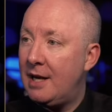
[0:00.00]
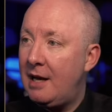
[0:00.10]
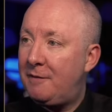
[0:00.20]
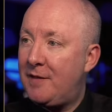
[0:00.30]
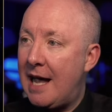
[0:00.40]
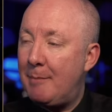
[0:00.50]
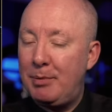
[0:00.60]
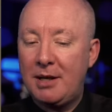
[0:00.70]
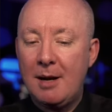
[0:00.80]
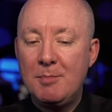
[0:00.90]
If that
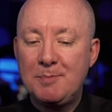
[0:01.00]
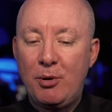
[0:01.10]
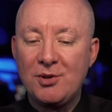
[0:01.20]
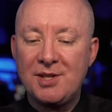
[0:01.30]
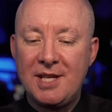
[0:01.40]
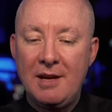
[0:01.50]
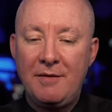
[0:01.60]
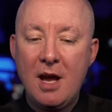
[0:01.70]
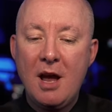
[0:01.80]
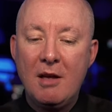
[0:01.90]
becomes
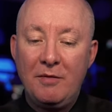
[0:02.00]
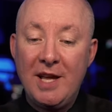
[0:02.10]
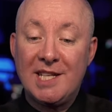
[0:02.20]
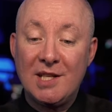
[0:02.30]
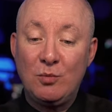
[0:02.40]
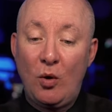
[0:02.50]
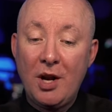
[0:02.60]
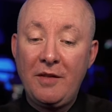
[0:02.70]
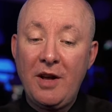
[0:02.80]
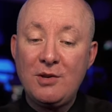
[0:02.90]
positive, this is
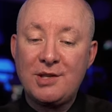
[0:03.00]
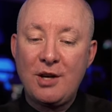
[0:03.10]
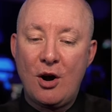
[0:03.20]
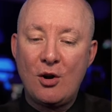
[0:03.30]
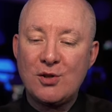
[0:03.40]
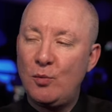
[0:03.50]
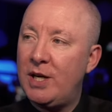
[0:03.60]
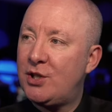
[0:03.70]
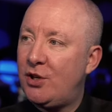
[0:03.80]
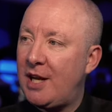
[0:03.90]
one of those stocks
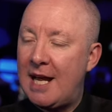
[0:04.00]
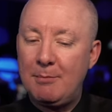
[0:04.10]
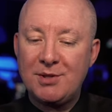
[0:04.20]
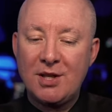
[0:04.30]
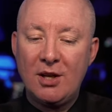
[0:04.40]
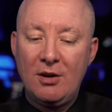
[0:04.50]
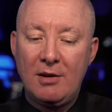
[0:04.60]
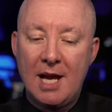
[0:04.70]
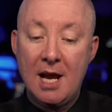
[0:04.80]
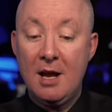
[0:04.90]
which could
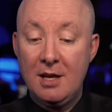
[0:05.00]
absolutely,